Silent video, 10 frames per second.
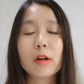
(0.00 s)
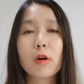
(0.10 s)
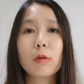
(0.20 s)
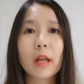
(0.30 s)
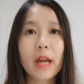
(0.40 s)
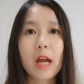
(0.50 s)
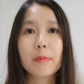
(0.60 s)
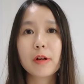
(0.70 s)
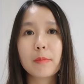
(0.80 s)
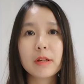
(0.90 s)
whole like
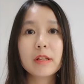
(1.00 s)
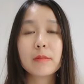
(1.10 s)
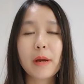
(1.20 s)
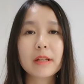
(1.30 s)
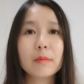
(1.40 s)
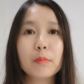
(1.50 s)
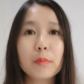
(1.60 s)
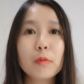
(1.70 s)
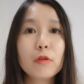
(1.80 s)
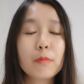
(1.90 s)
hyper independent
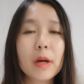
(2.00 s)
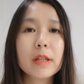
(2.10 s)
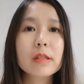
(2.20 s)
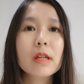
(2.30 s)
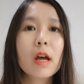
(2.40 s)
movement,